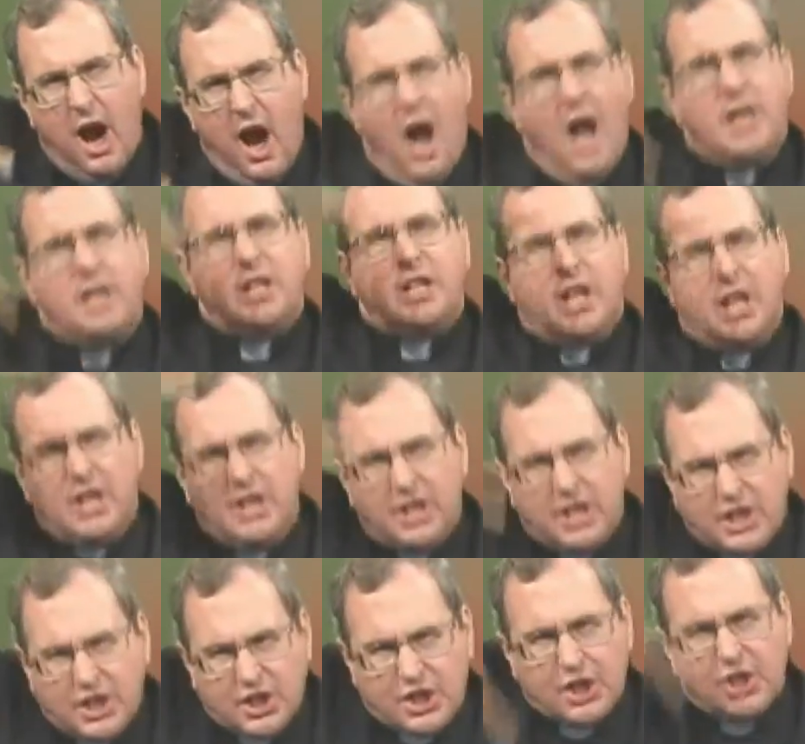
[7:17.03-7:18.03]

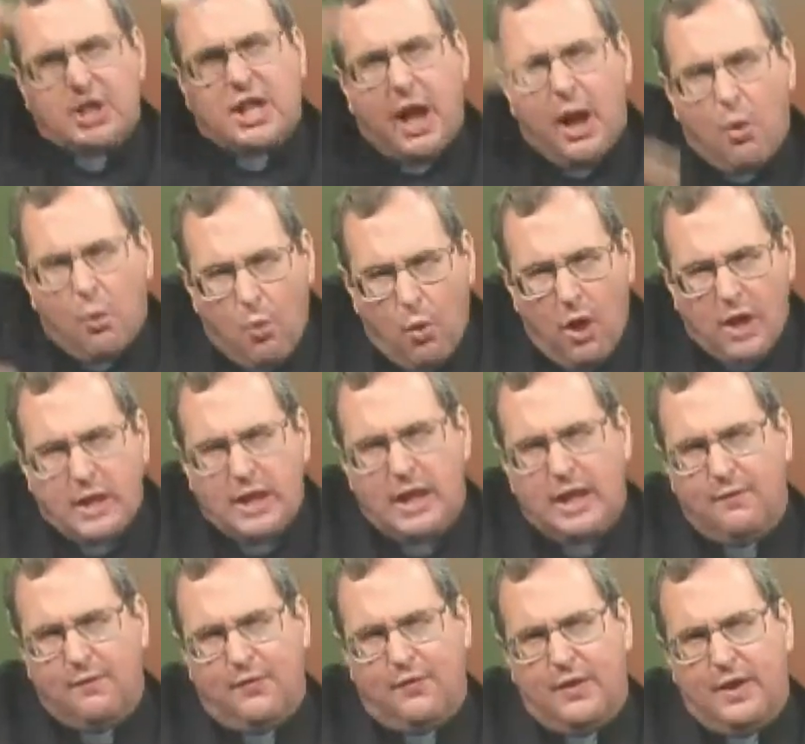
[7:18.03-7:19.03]
unconditioned that one
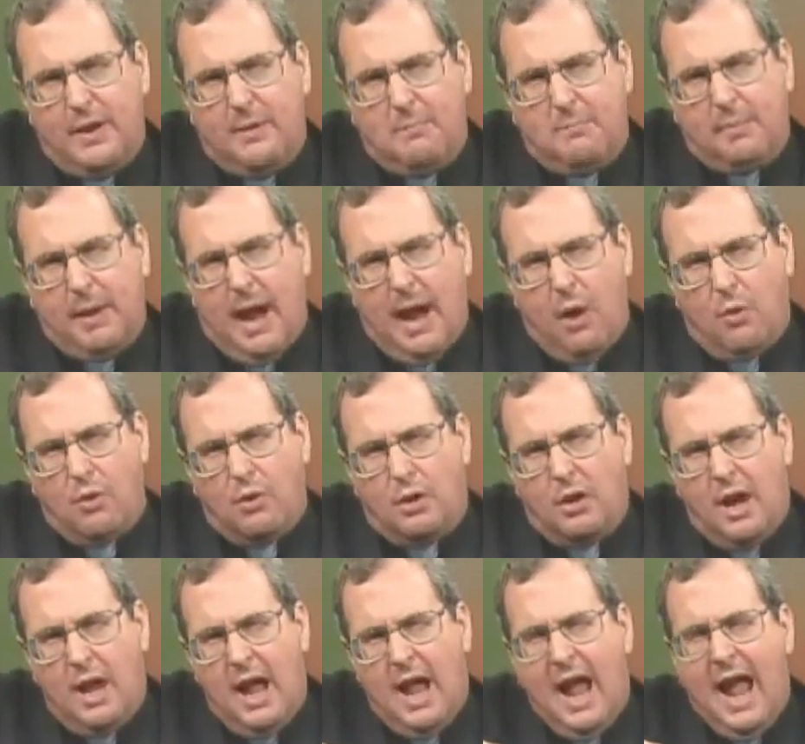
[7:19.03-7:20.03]
infinite power.